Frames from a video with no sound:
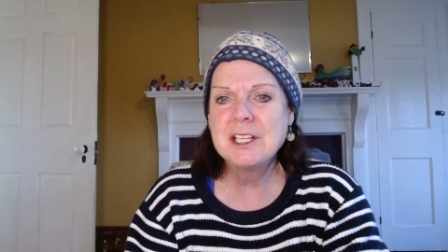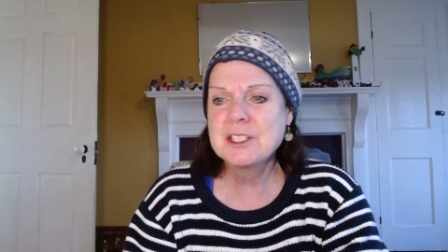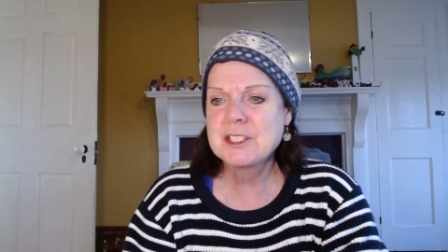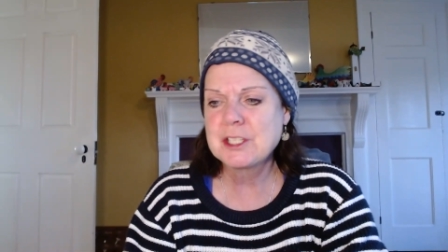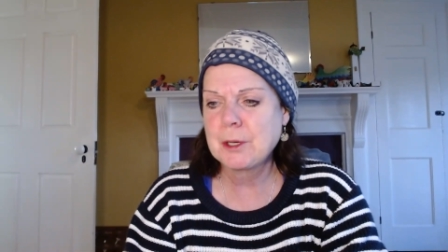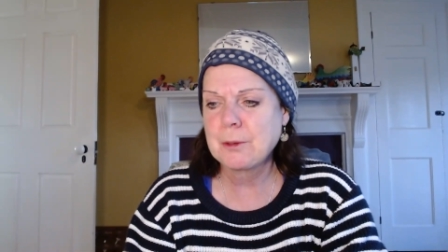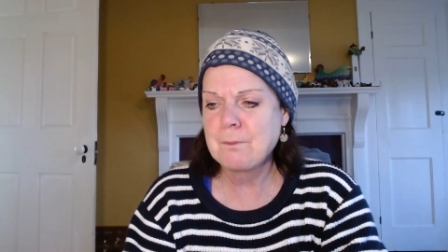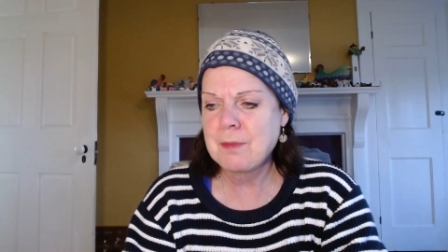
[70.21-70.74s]

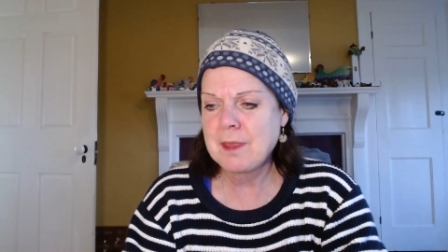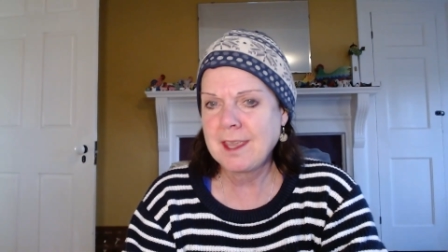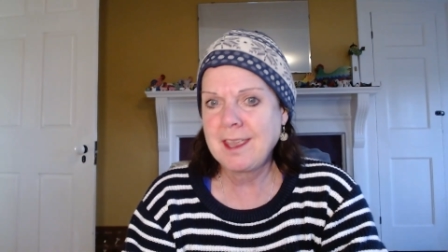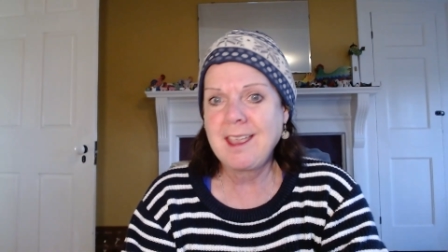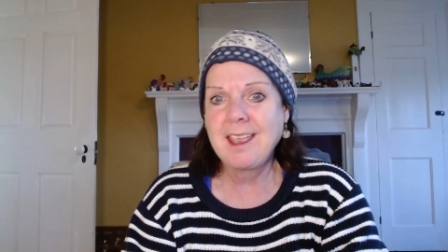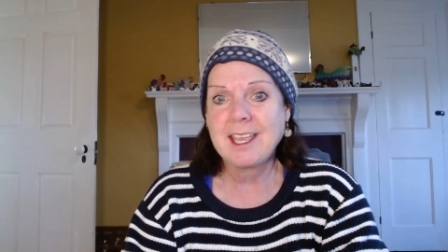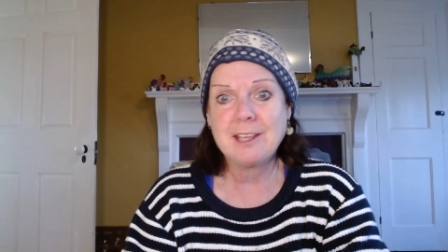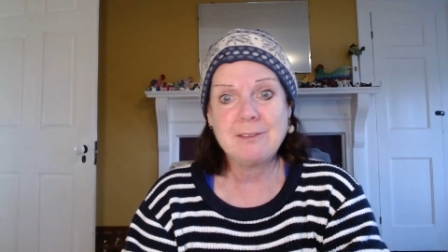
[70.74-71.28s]
So
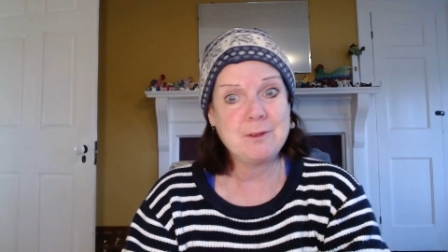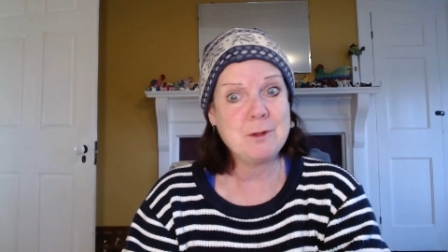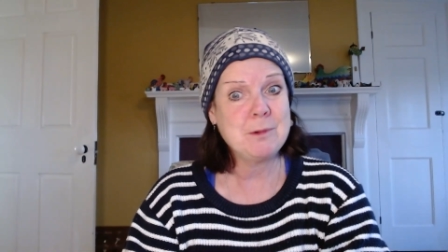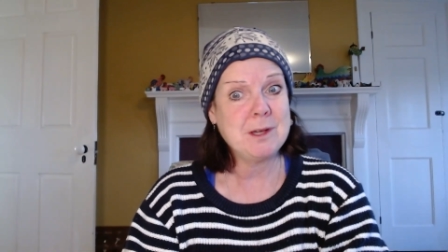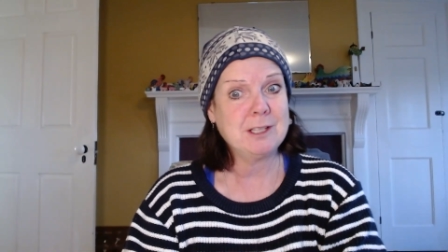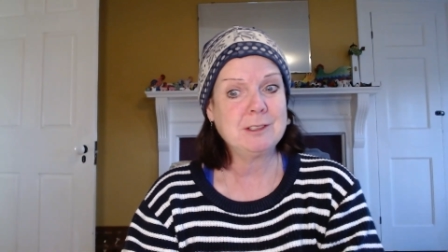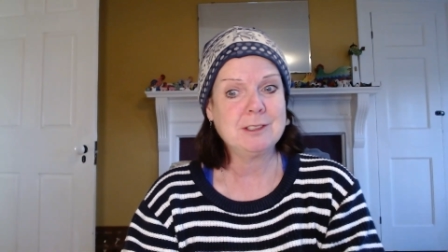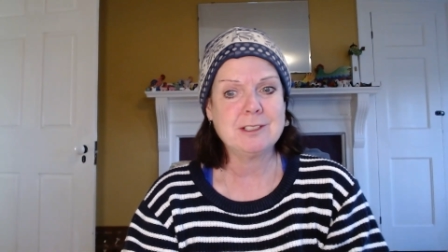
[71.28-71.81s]
if you
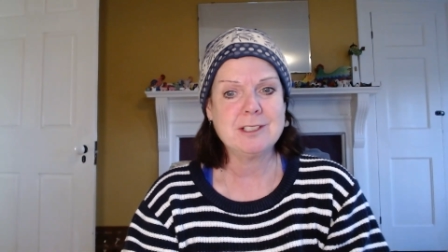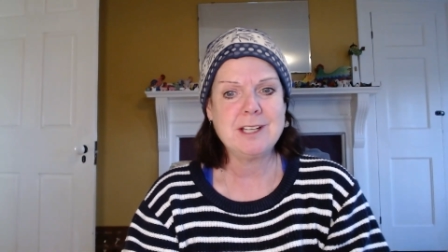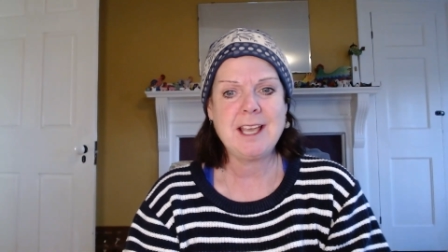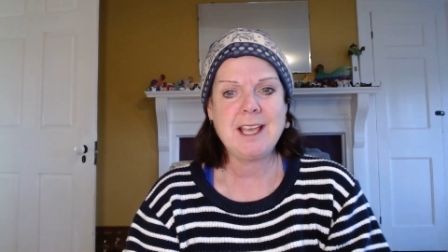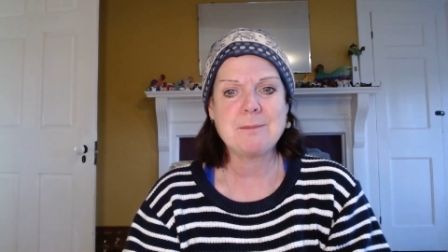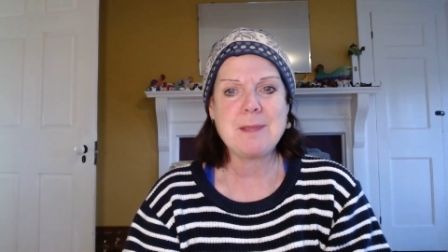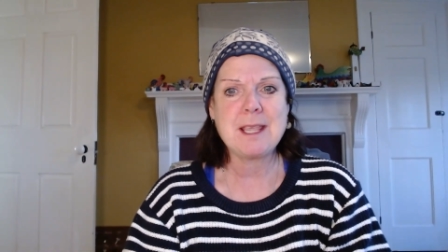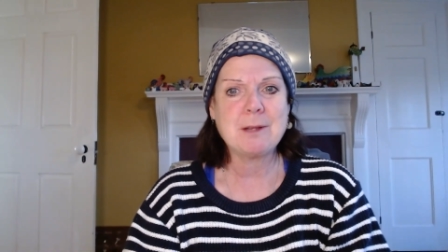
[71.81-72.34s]
want to learn
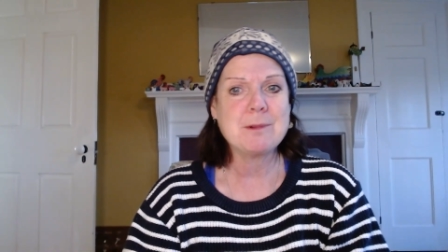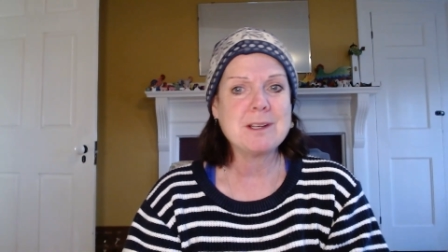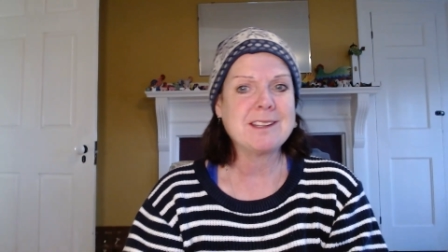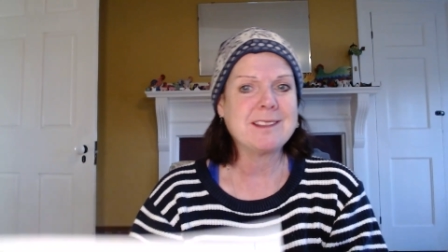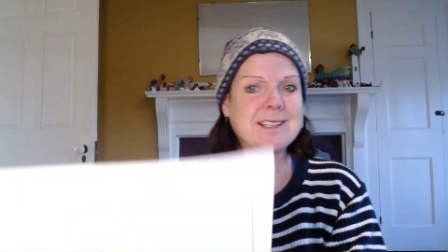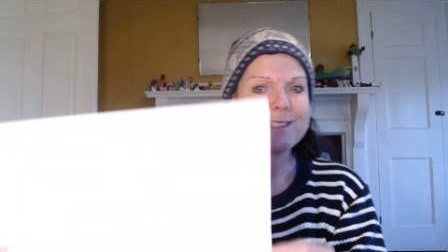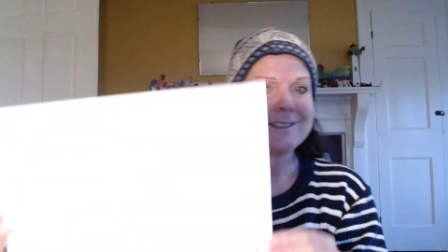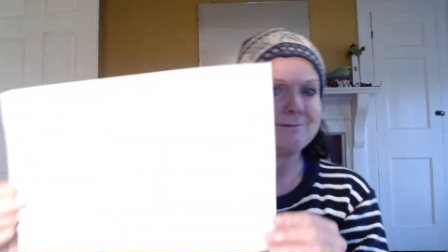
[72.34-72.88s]
how to make one
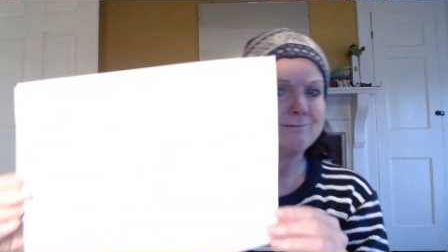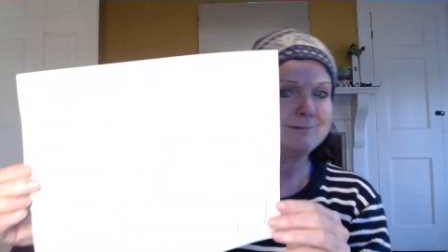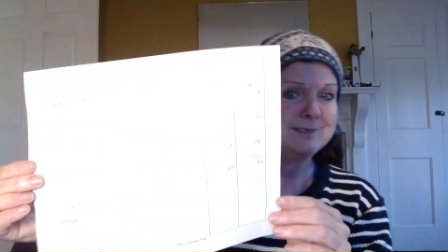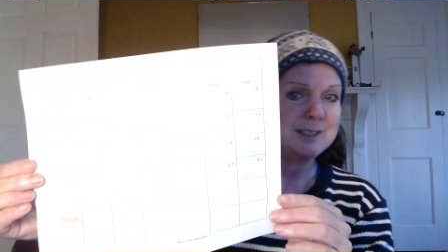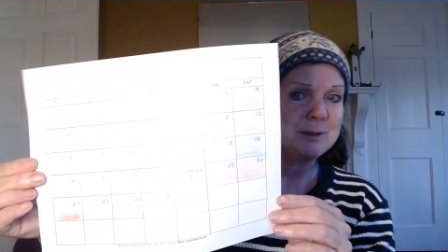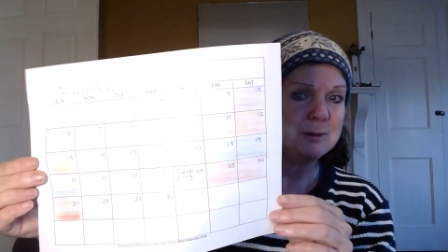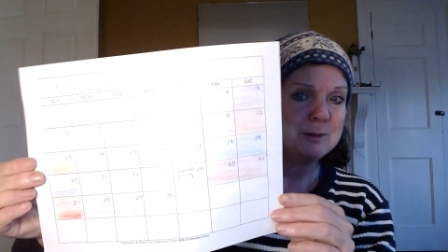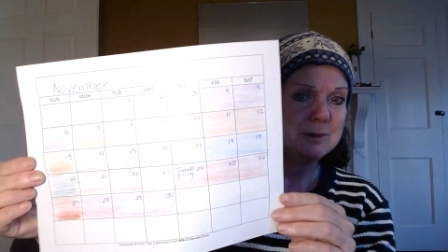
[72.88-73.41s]
of these
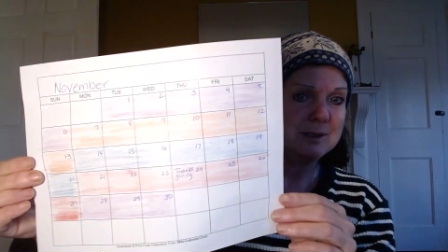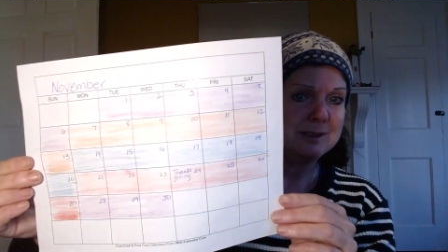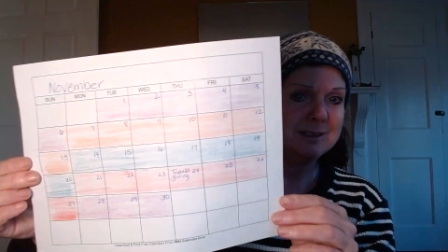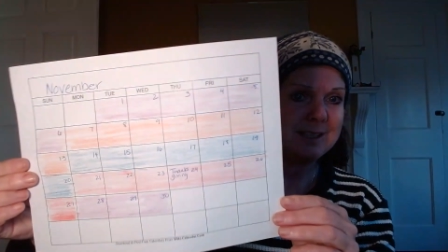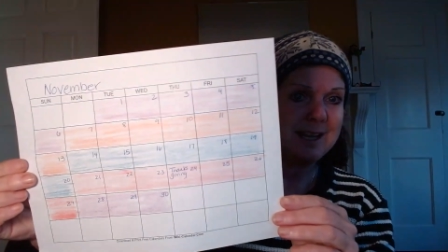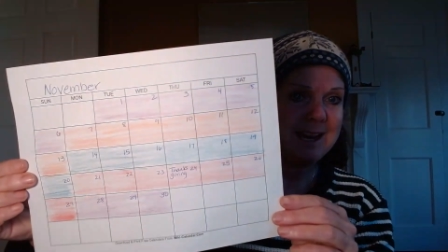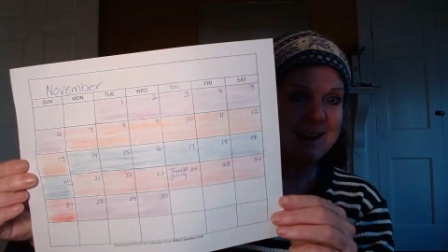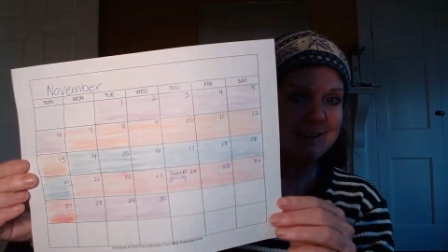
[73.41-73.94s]

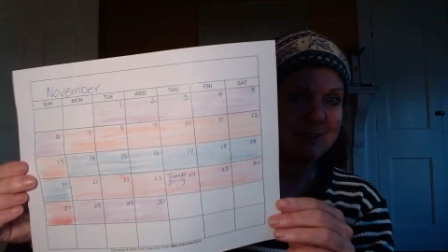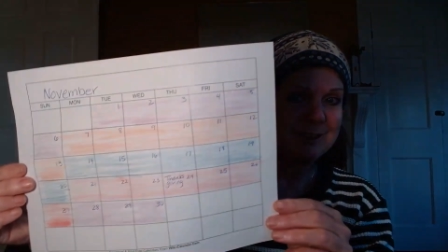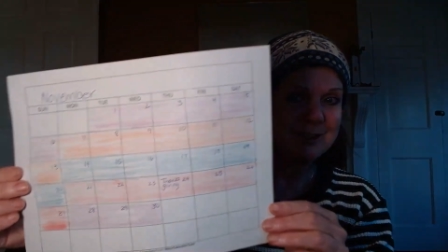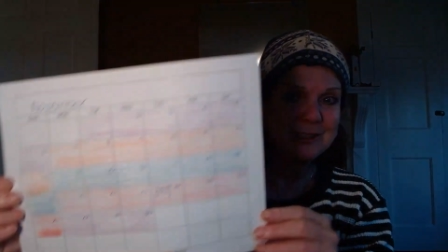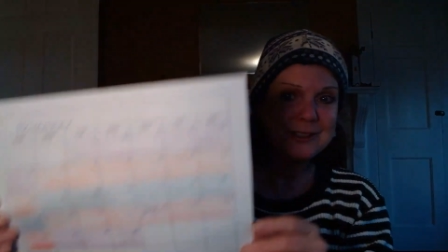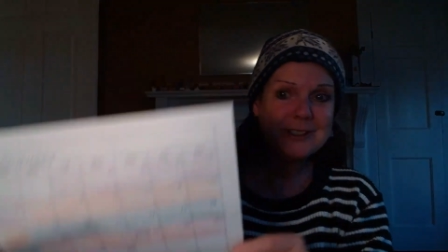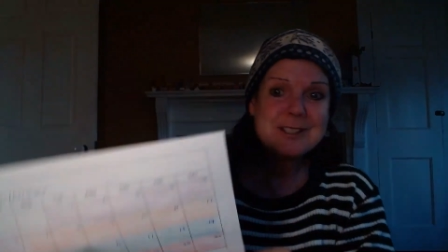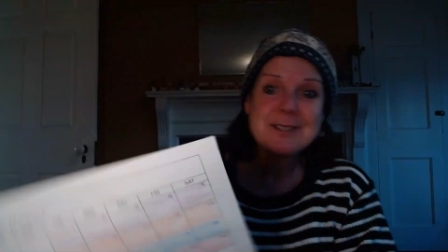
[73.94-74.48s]
cool
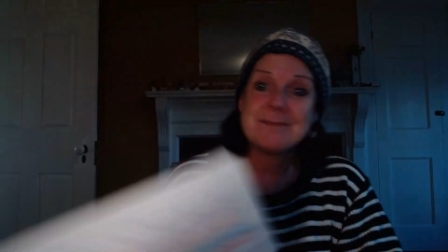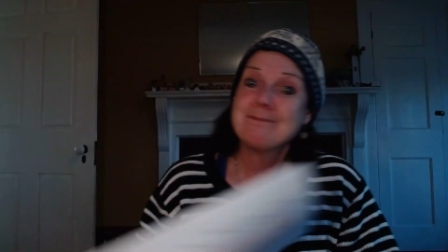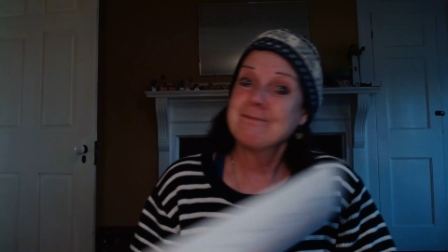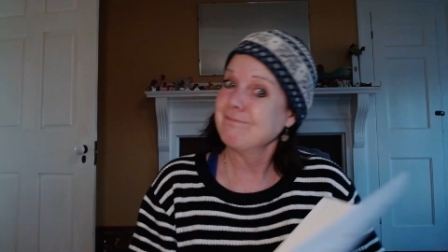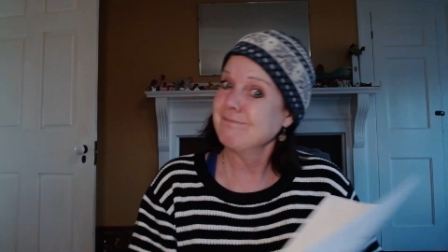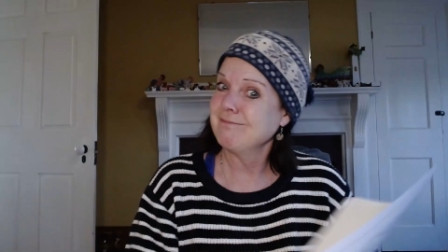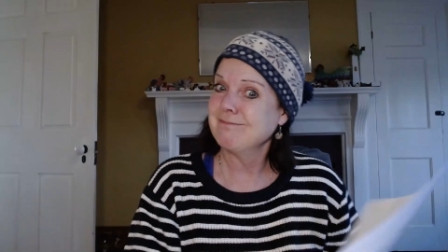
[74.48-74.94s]
calendars,